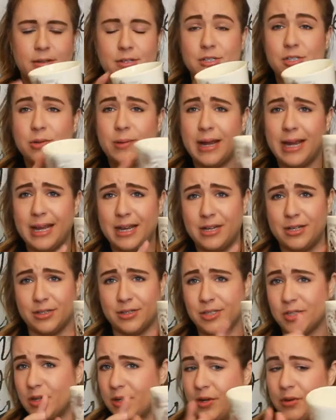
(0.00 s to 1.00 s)
There's no handle,
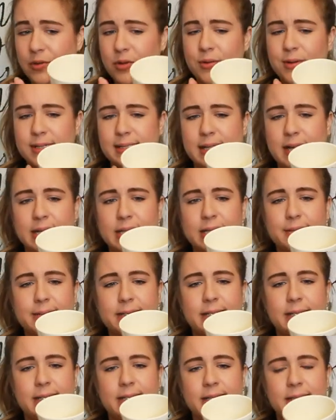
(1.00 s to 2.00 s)
so I don't know exactly
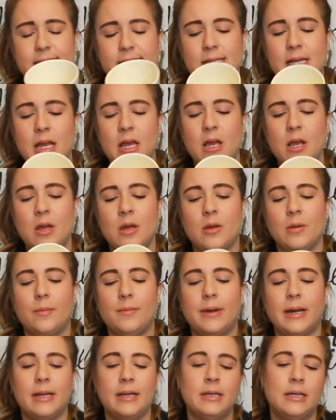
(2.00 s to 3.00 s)
what it is,
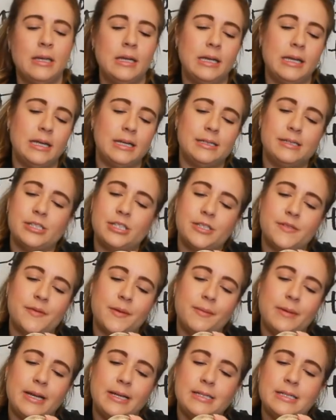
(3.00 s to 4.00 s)
but it's just
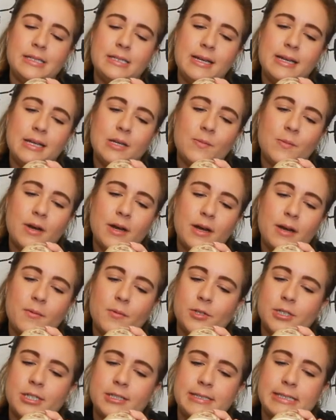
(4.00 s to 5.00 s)
from 1981,
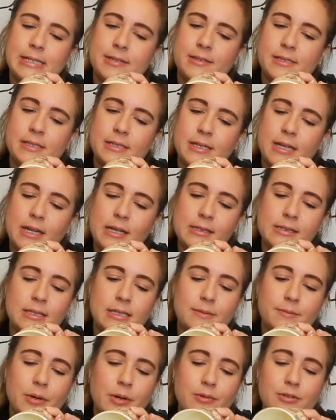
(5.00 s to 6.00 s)
Royal Doulton,
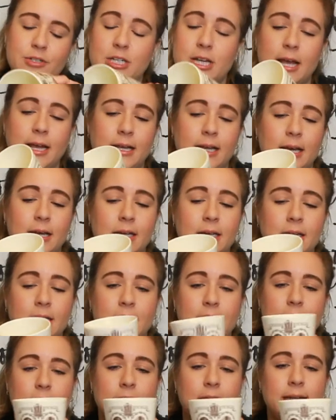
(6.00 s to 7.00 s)
England, bone china,
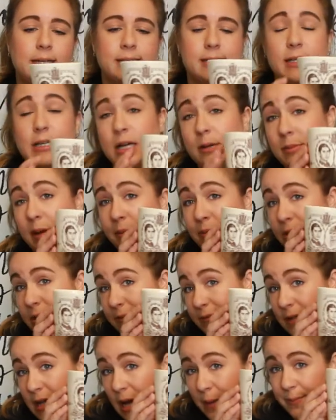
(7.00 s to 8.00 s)
and it's a
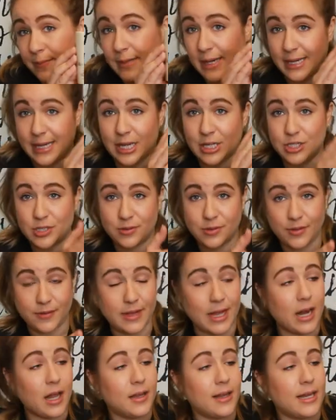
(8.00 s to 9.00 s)
commemorative cup. And I do know
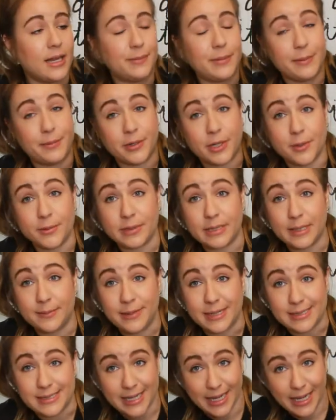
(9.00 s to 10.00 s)
that a lot of people are really
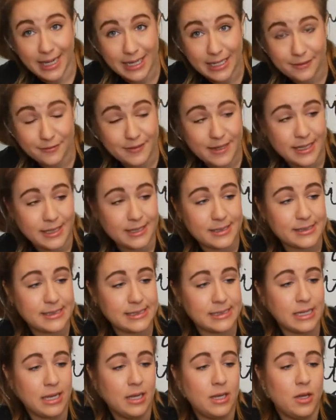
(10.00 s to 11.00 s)
big Diana fans
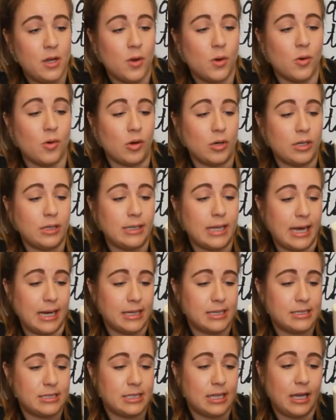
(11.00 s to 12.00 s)
or
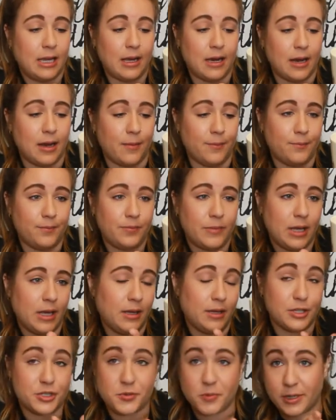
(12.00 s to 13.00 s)
collect um,
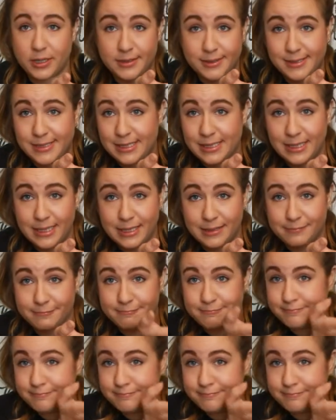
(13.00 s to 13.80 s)
English royalty